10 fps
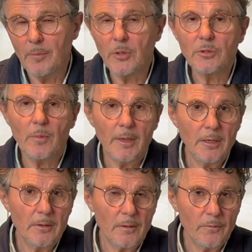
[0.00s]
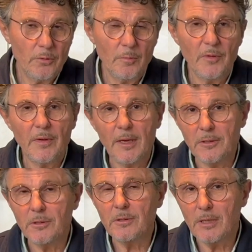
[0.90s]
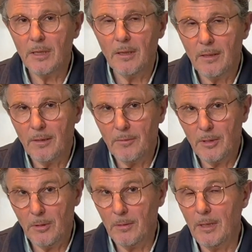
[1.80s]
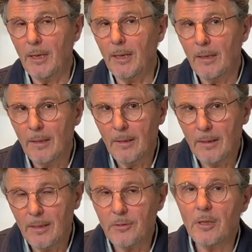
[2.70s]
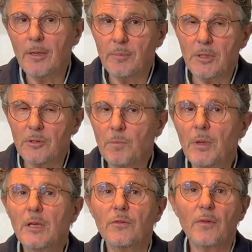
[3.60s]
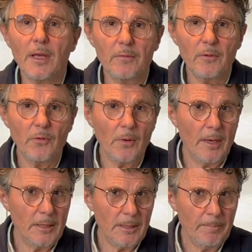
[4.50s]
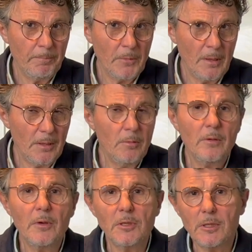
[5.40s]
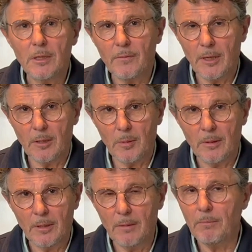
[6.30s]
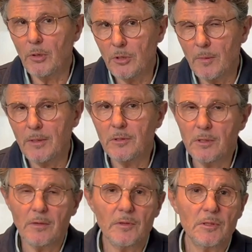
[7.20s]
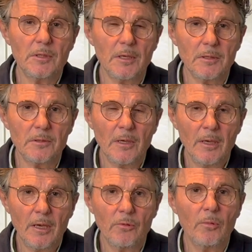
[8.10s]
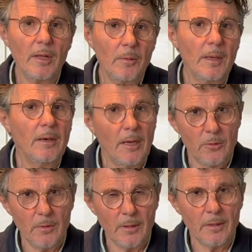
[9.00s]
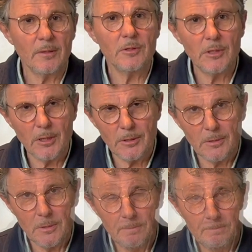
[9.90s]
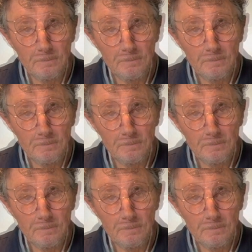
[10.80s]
The most widely drunk form of iced tea here in the UK is the Lipton's peach-flavoured variety, universally available in motorway service stations and railway network concessions.